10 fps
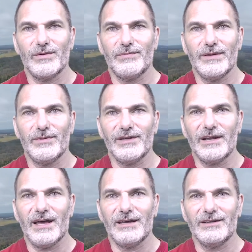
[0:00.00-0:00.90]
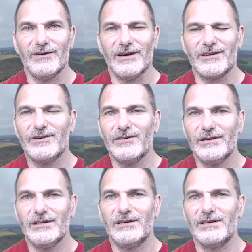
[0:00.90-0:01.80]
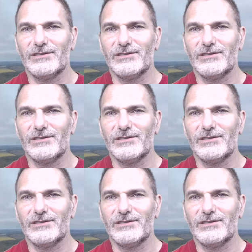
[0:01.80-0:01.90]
but people that you know are good